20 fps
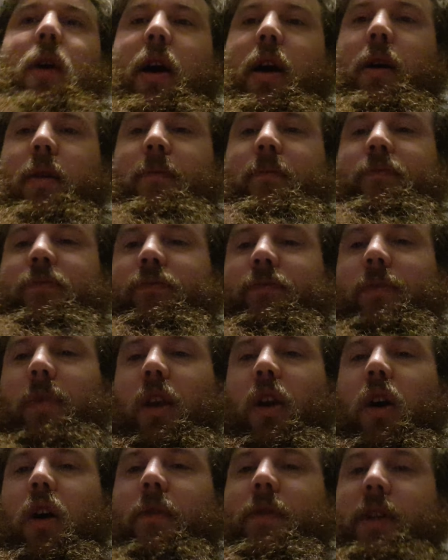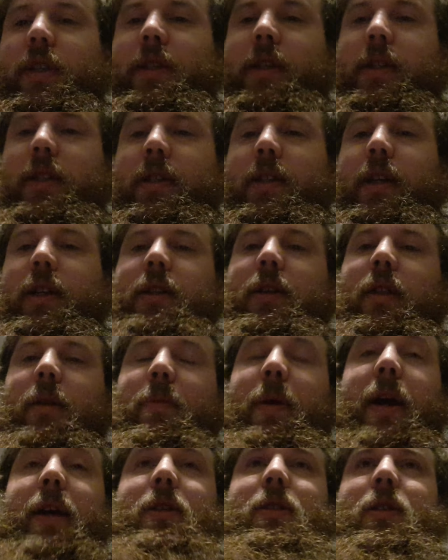um, Obviously stick to the
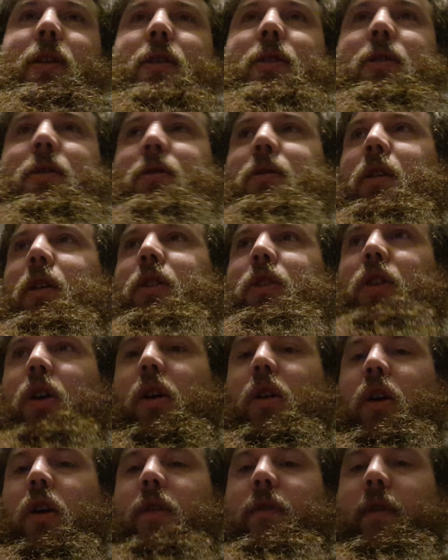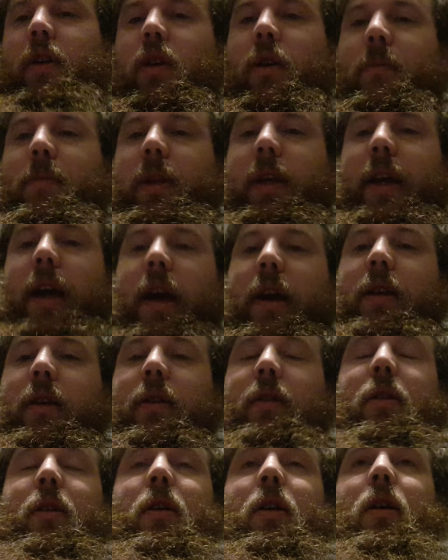basics and don't overcomplicate
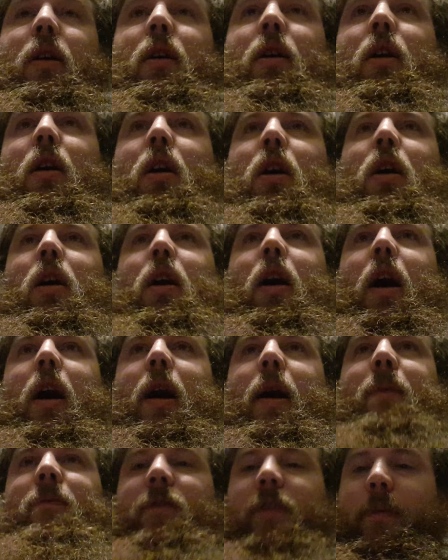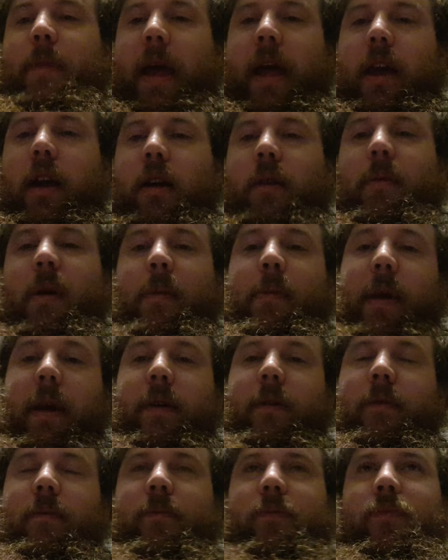it. For me, I'm a
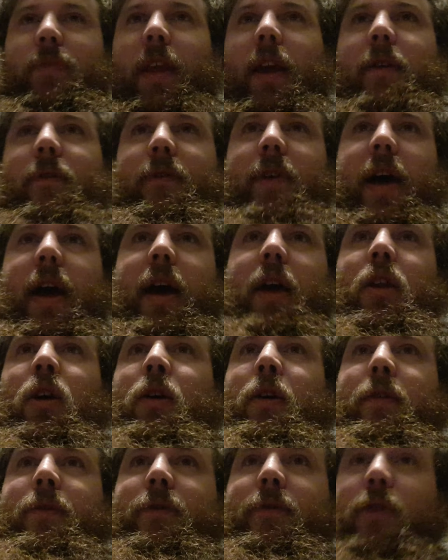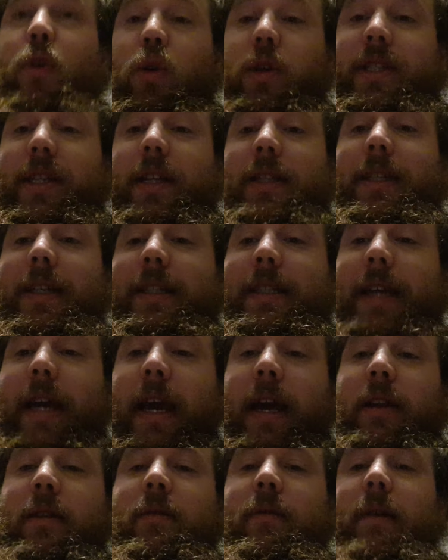big fan of 4 sets of
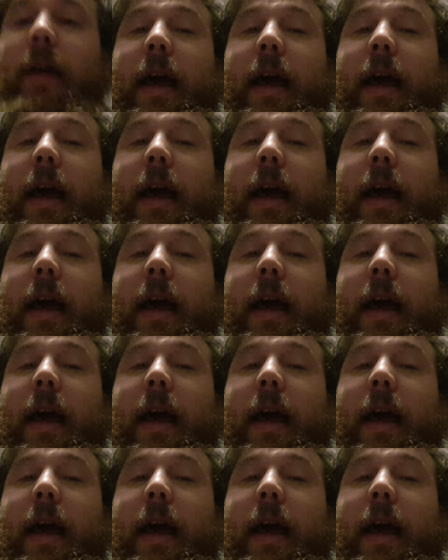10,